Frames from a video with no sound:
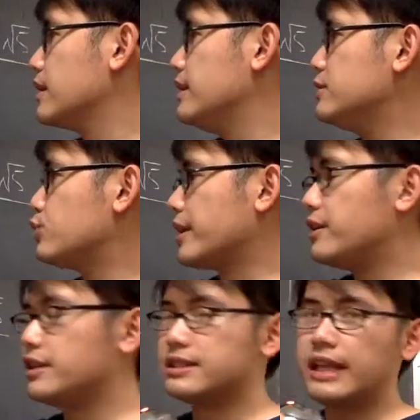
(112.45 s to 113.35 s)
This right
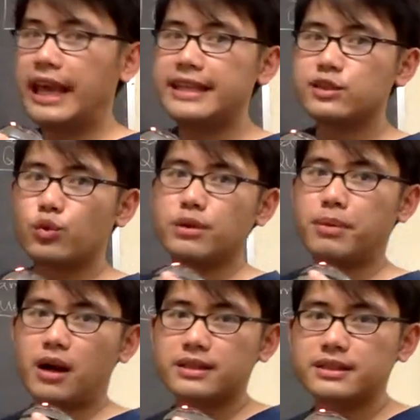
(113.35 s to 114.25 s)
here is the a squared
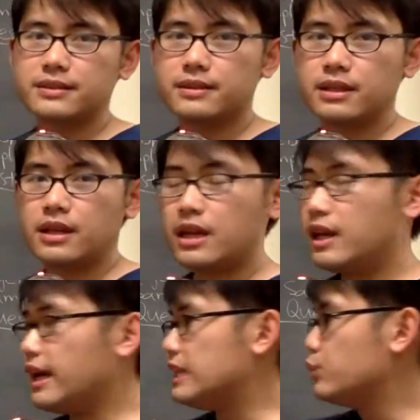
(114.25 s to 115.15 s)
part,
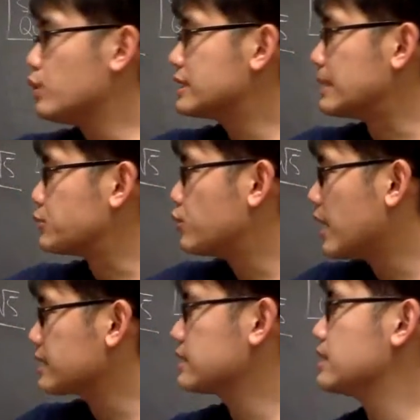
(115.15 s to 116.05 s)
and then we'll
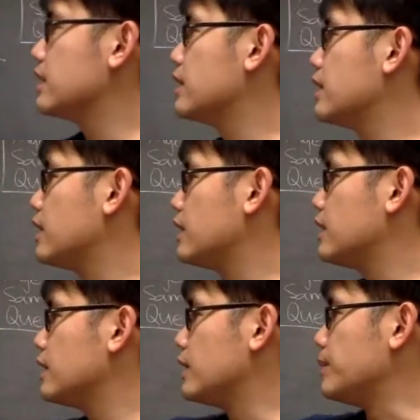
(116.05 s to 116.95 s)
subtract.
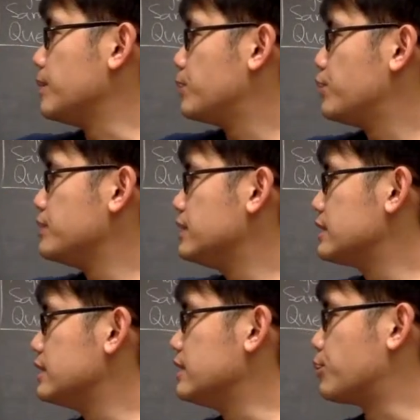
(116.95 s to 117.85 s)
Let me put
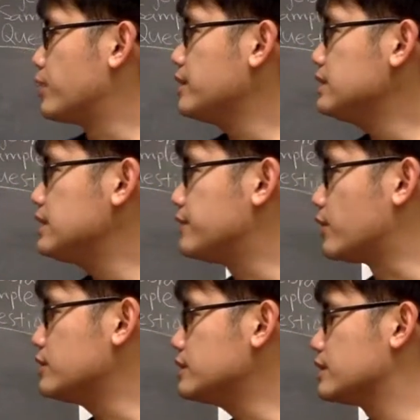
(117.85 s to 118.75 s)
this in the parentheses
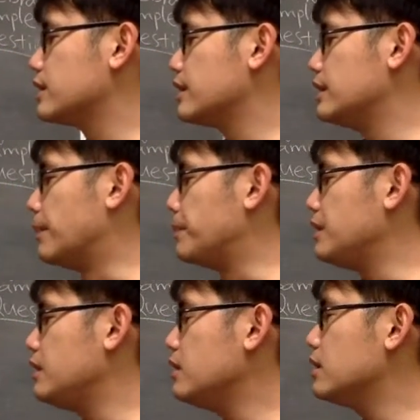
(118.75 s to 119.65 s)
first. The
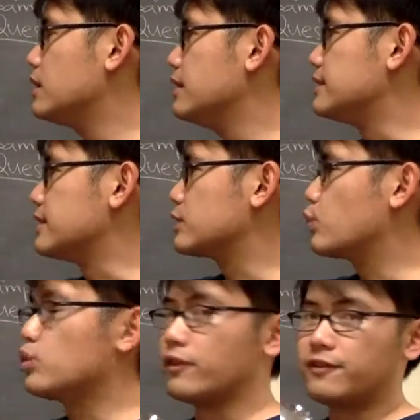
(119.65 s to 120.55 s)
b is a
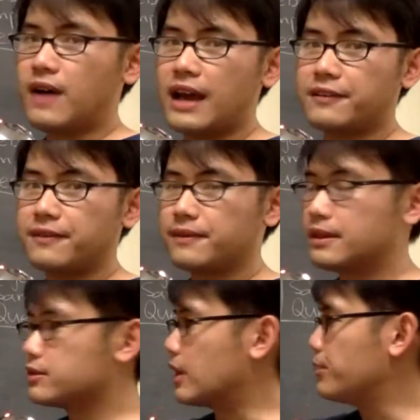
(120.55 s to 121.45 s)
square root of 5,
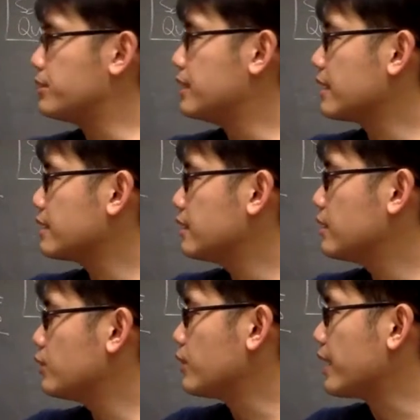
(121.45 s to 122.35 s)
so I put that
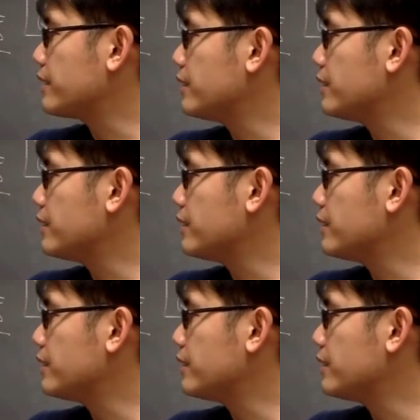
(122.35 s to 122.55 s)
right